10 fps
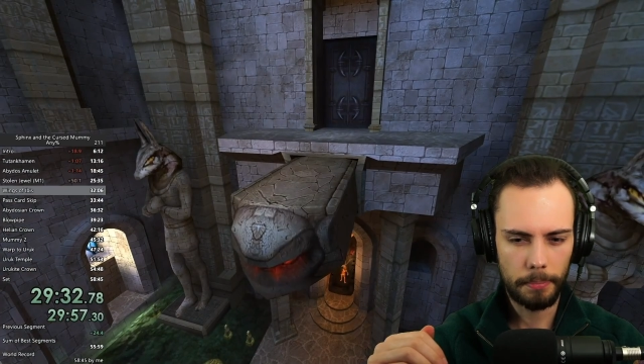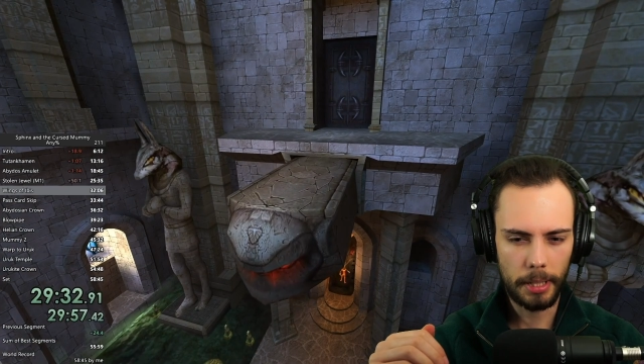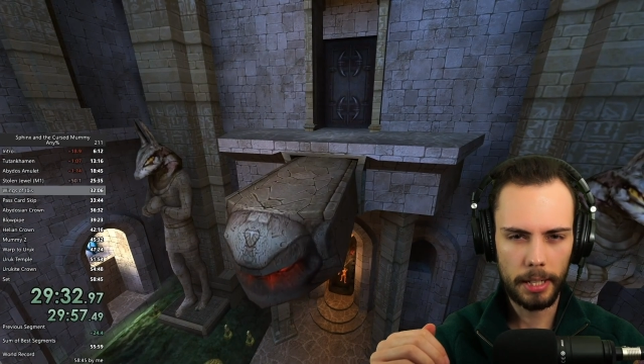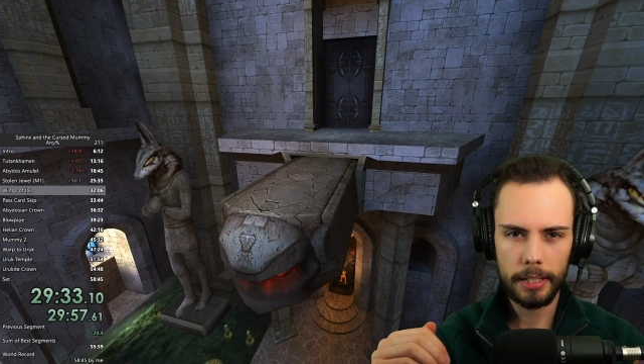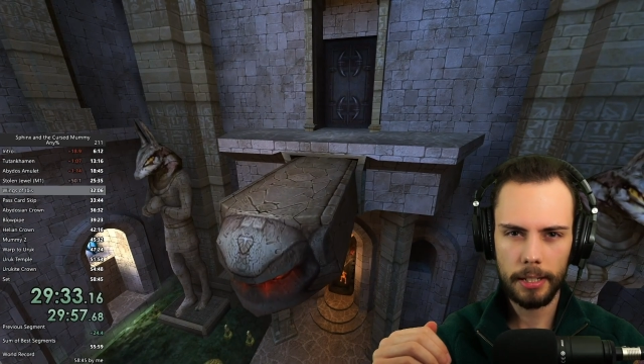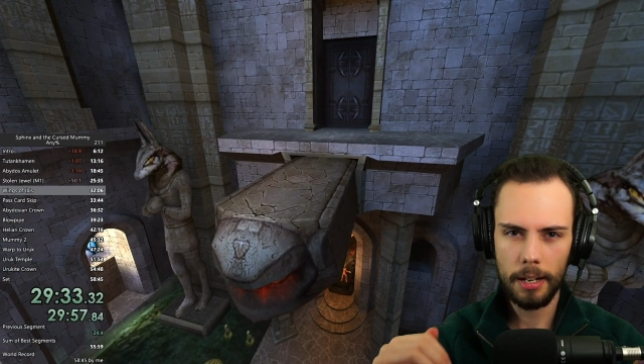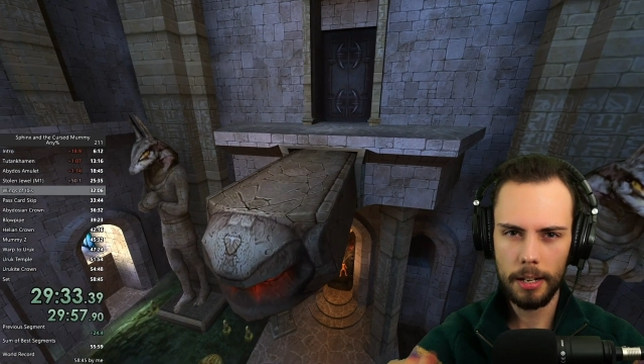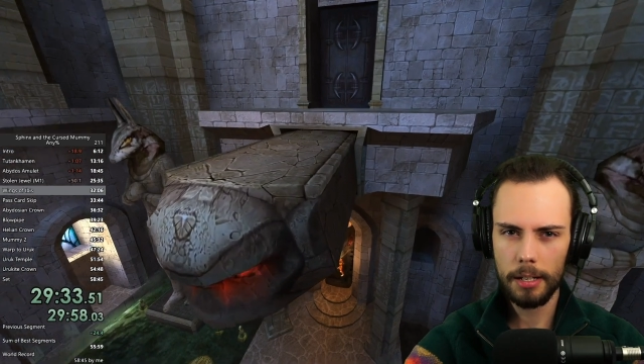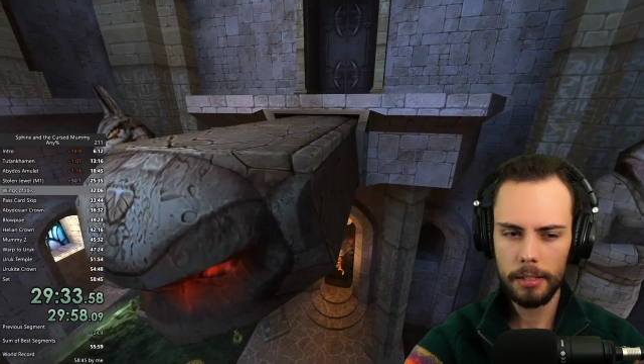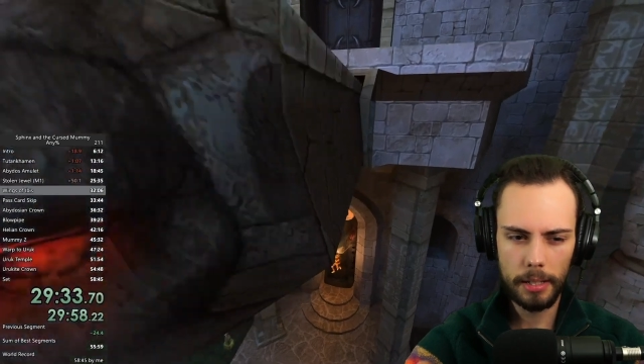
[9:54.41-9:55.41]
but I
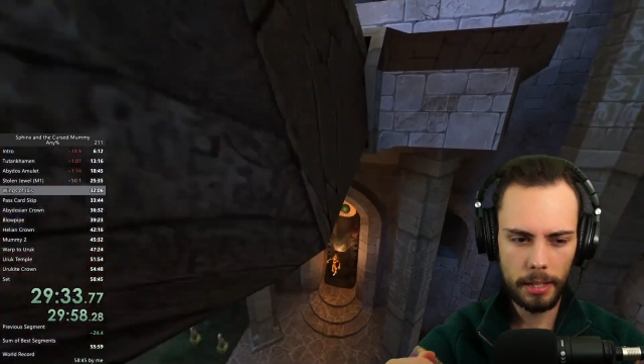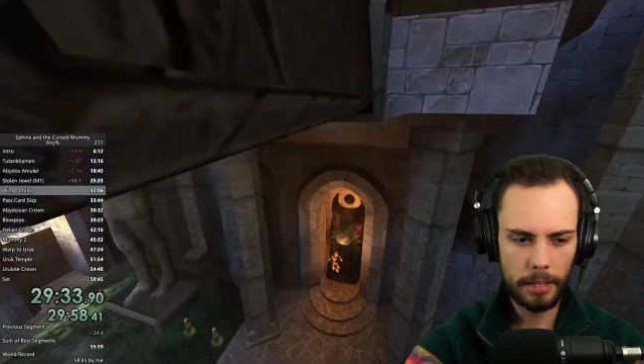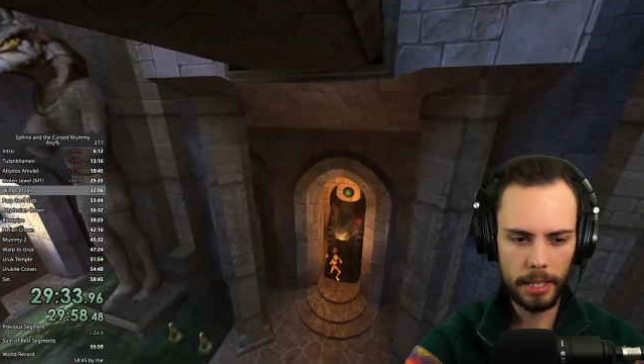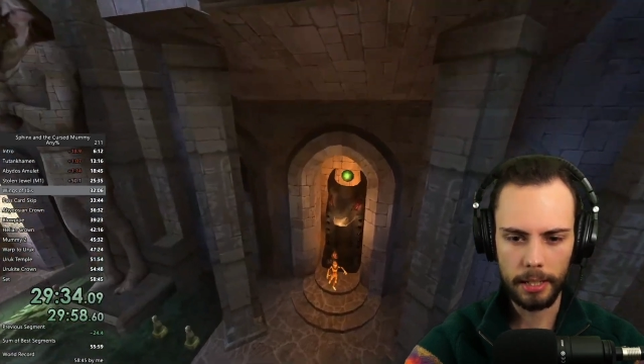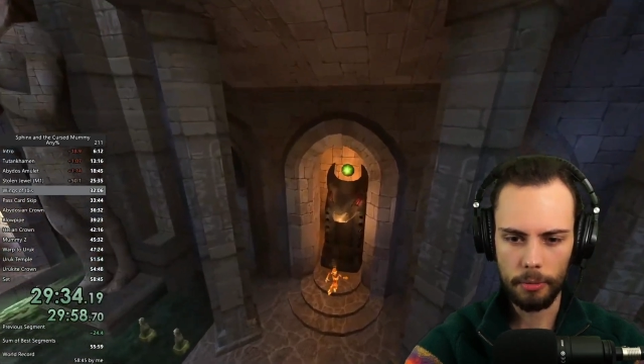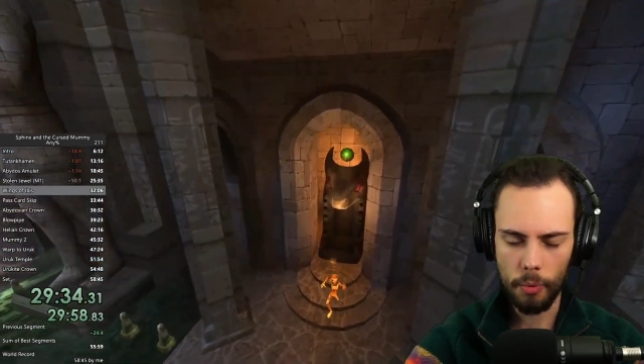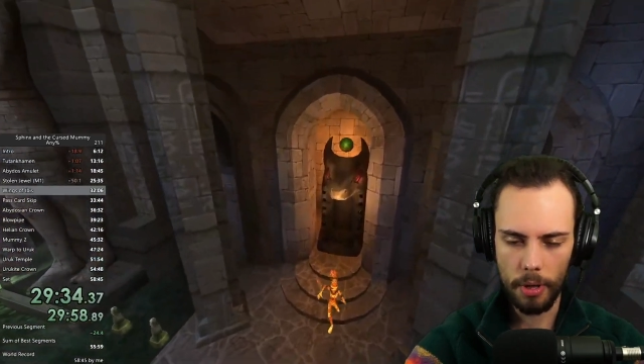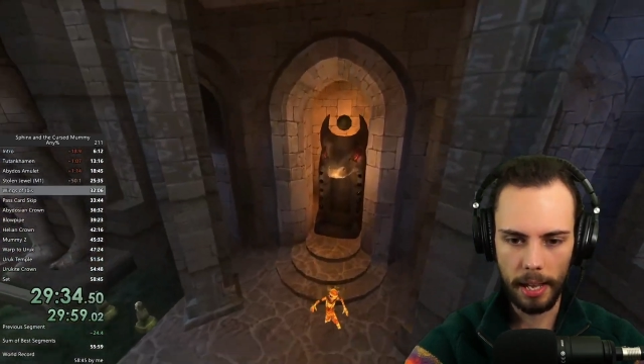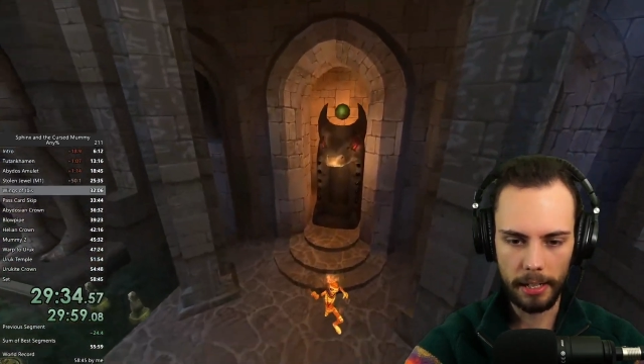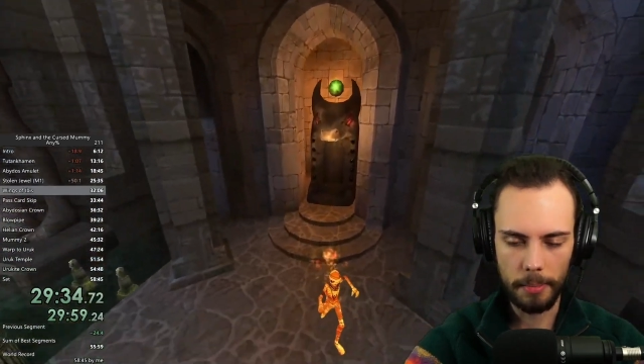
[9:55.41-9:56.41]
can't think
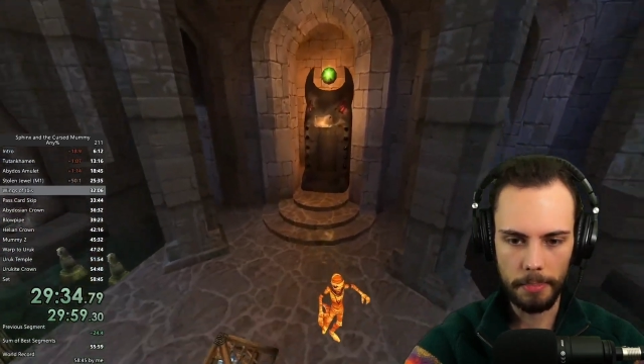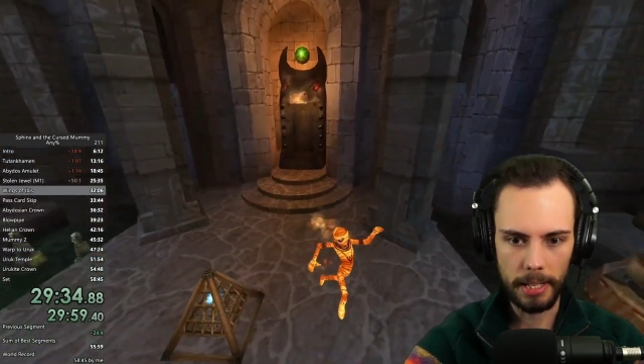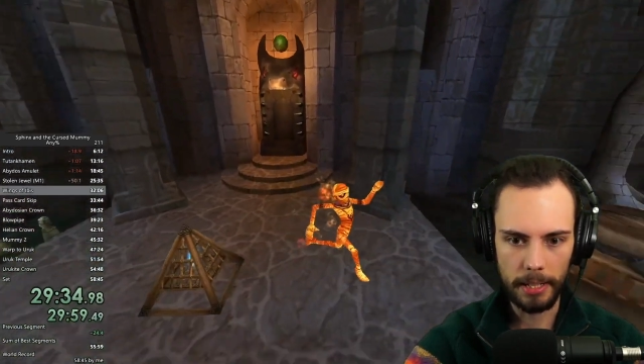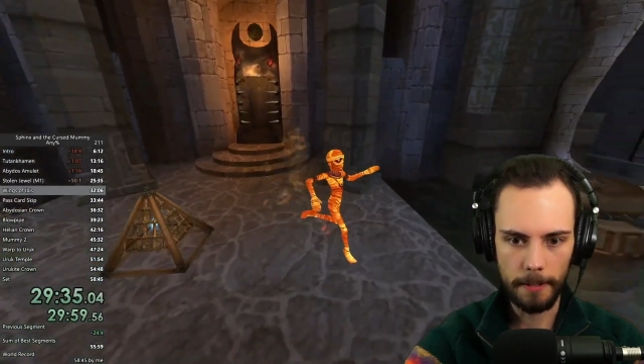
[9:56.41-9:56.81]
what that could be.